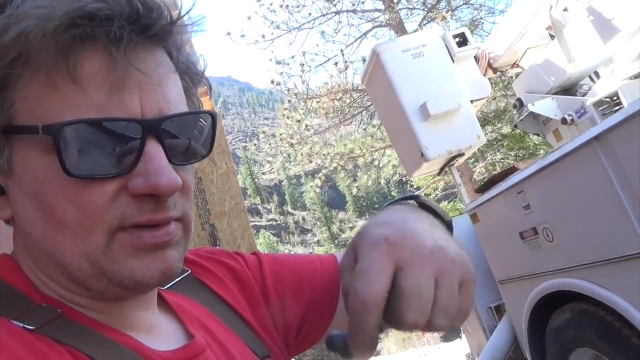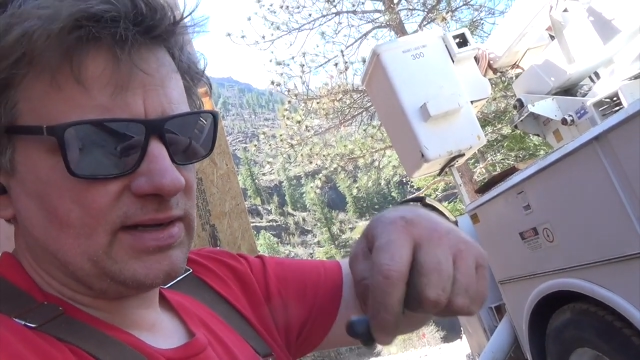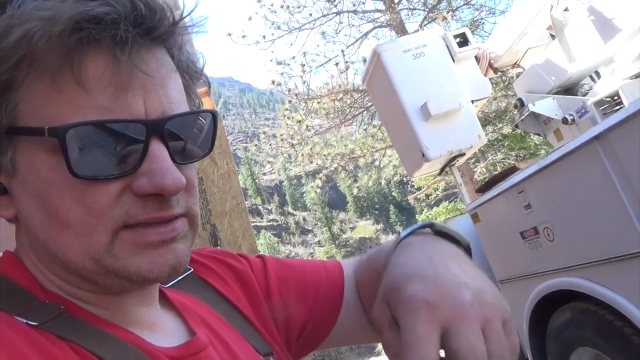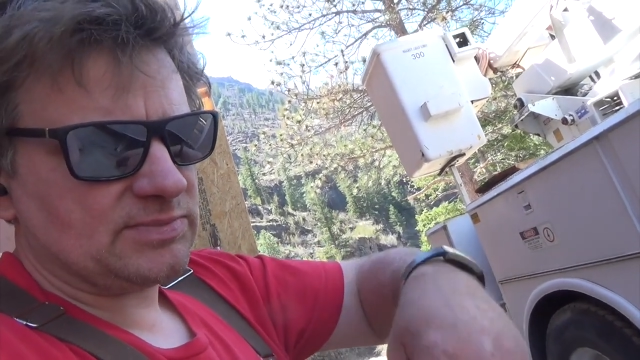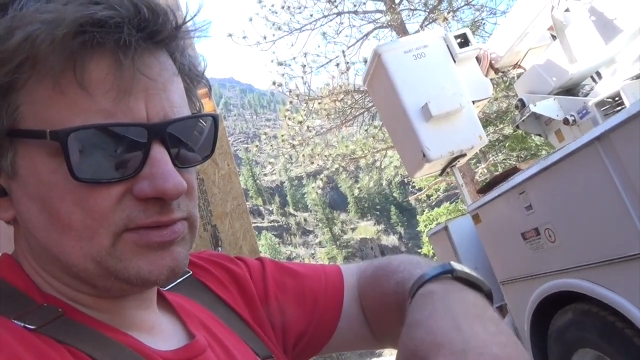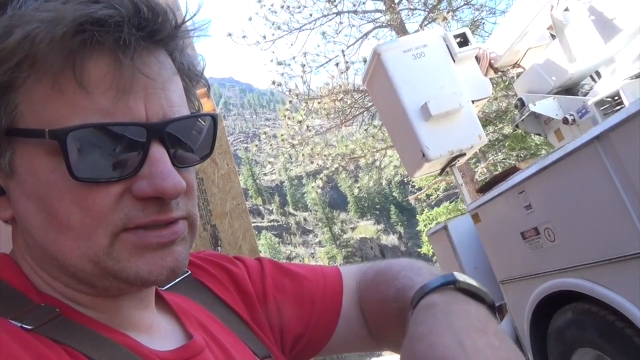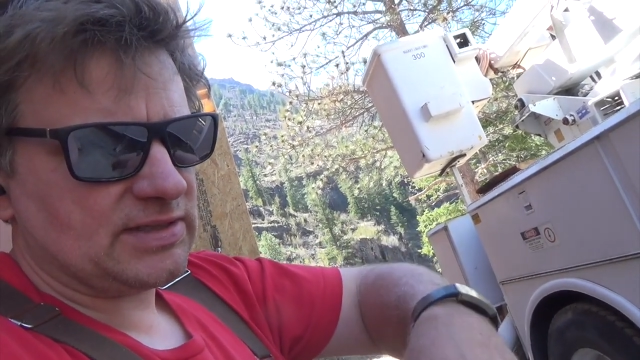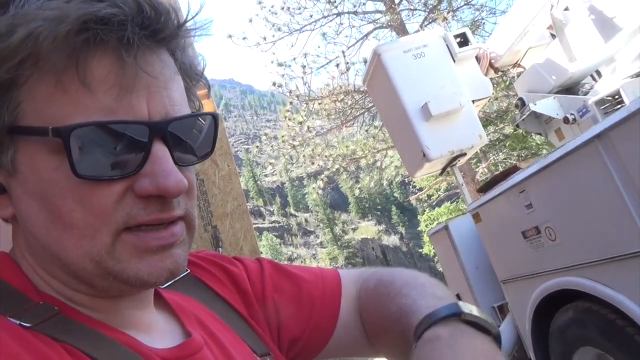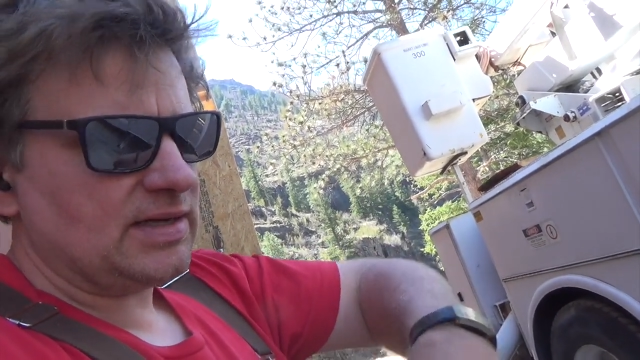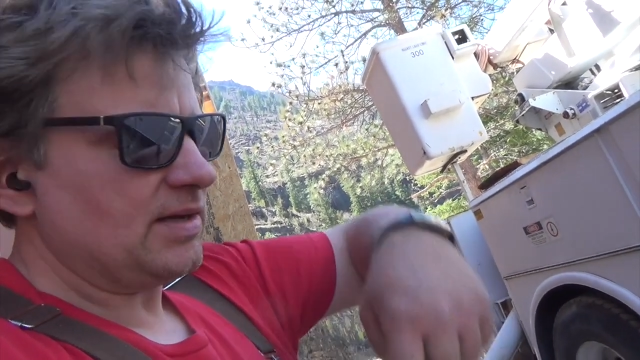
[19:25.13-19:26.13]
and that's supposed
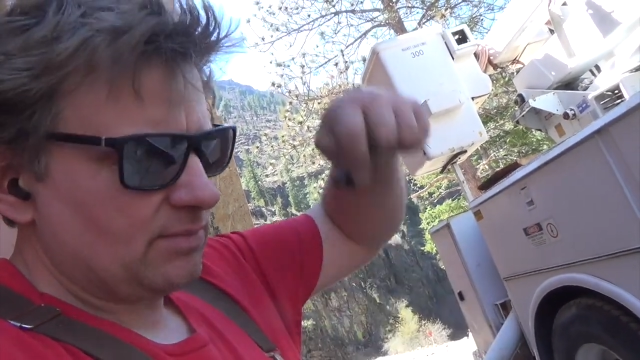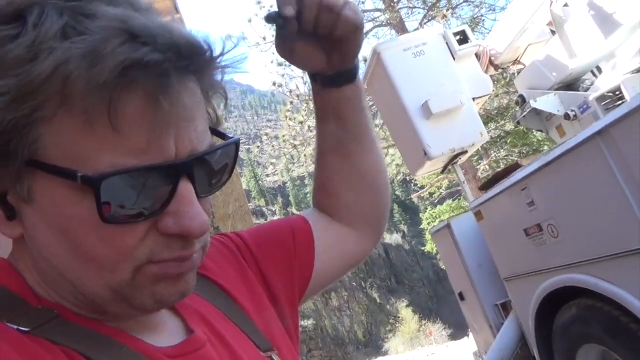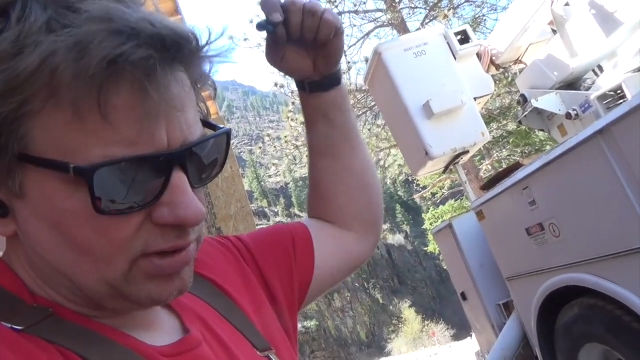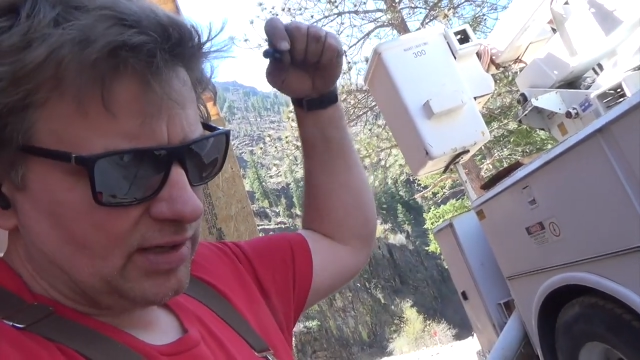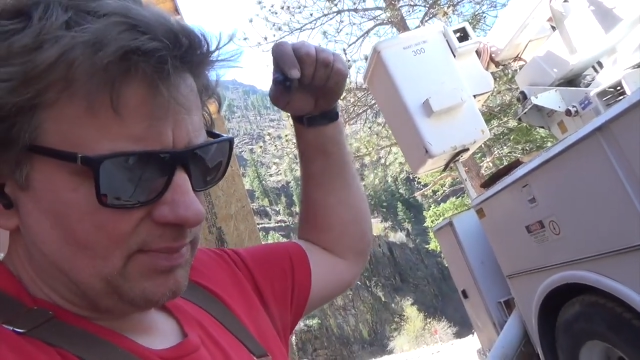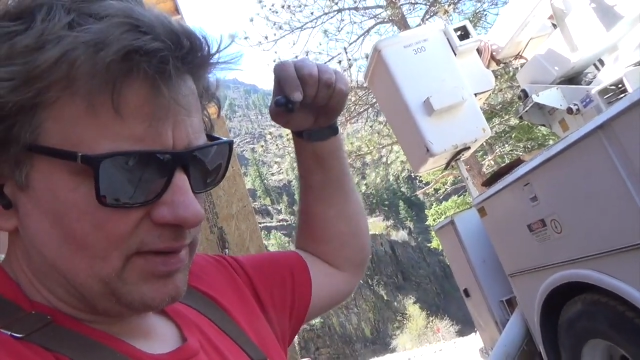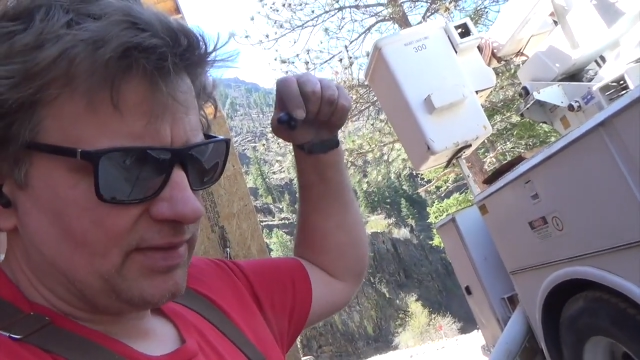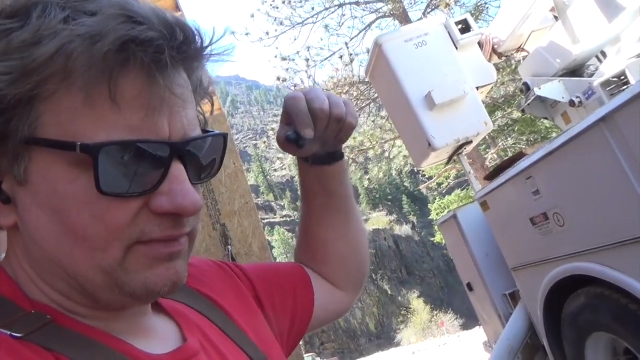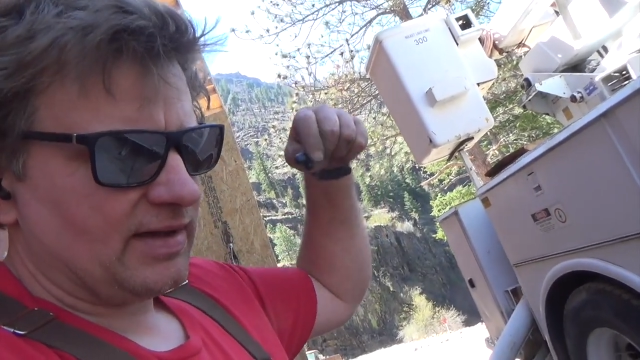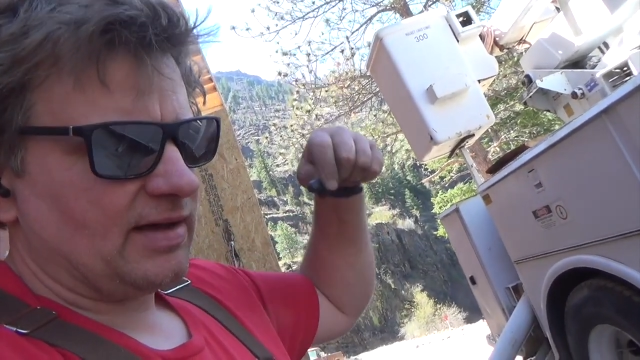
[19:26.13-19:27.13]
to pull up on
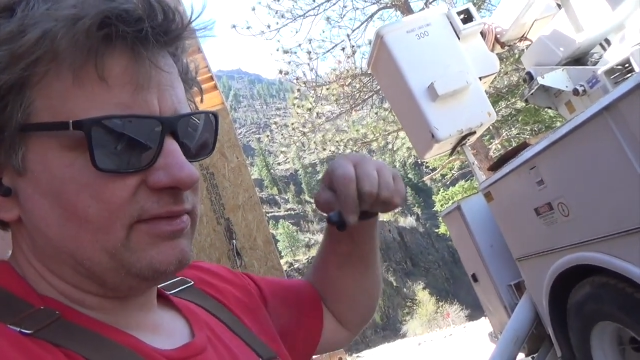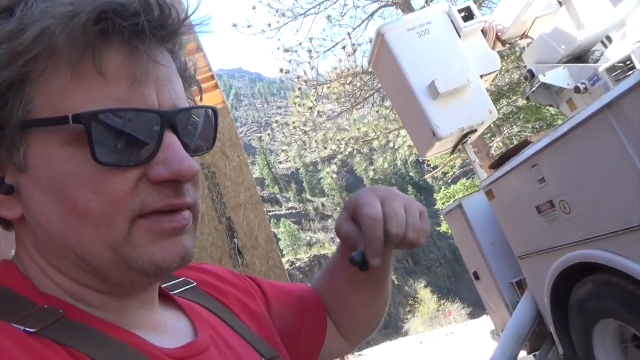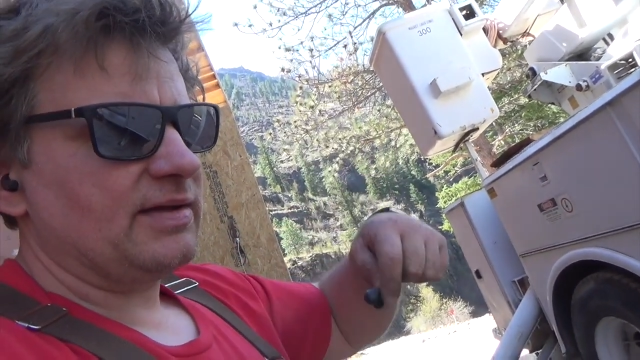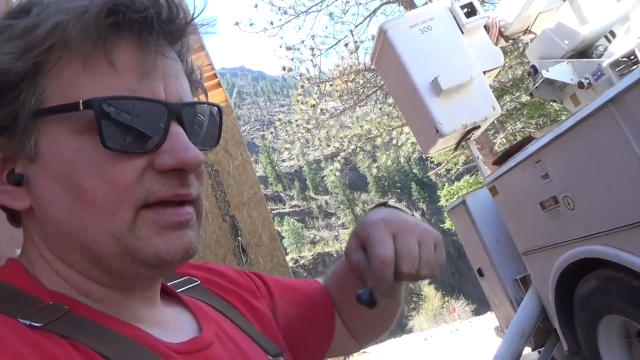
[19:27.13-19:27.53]
the valve.